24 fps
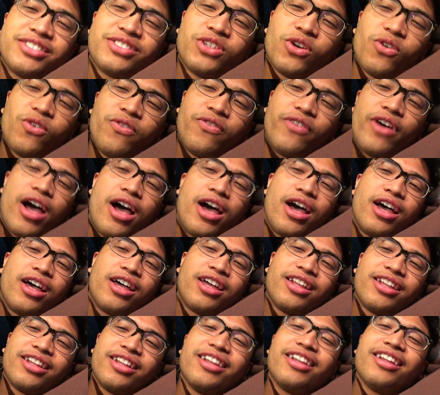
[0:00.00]
so
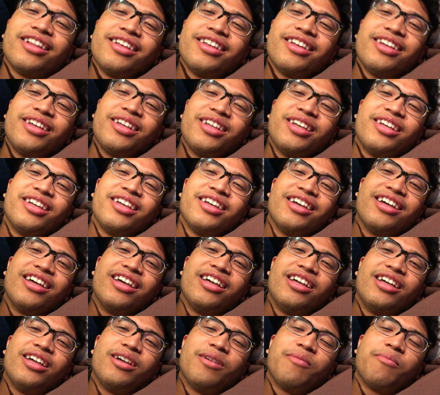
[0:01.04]
fat.
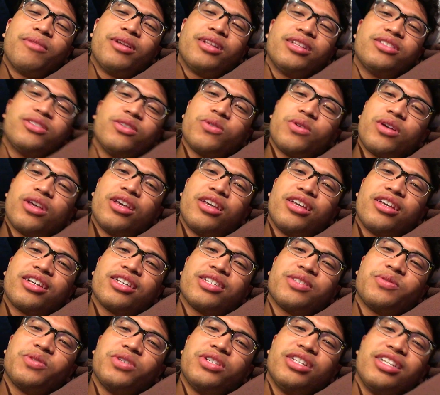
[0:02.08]
But it's okay
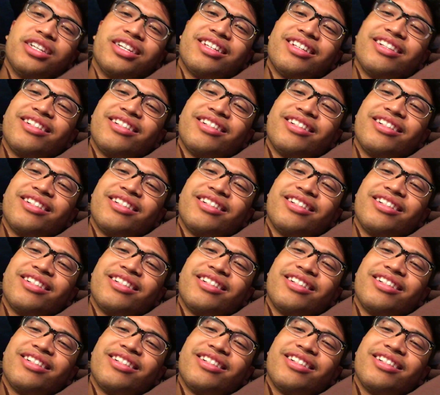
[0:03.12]
because we're in